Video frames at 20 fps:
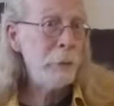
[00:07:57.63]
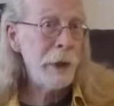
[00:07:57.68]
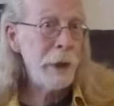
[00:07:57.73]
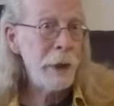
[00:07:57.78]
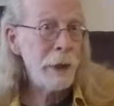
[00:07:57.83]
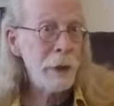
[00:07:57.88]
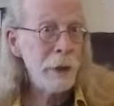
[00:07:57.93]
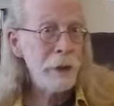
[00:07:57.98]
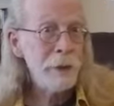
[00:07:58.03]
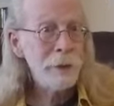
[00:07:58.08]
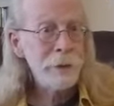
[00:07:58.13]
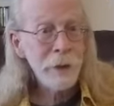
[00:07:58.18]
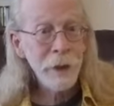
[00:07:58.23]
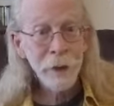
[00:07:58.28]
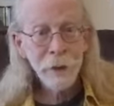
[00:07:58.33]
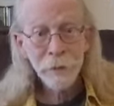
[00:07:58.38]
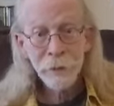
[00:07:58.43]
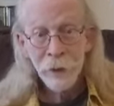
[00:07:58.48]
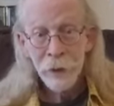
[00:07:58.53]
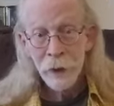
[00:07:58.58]
make instead
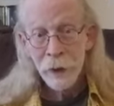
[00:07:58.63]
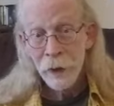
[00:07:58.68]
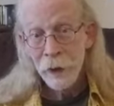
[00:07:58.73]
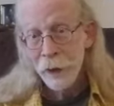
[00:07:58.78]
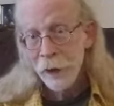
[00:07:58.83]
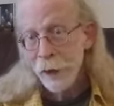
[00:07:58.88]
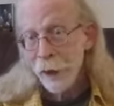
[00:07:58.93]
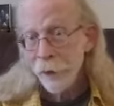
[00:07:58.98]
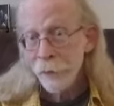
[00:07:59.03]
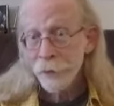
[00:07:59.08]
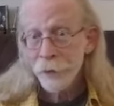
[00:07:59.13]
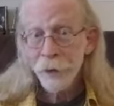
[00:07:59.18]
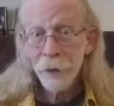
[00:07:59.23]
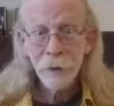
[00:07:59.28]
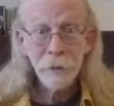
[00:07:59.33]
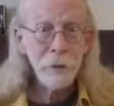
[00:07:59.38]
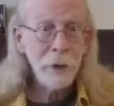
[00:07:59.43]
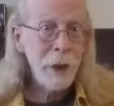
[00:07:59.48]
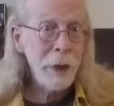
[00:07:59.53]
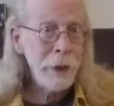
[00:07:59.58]
of left
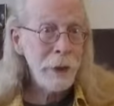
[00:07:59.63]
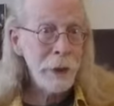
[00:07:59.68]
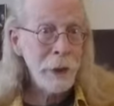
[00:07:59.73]
and right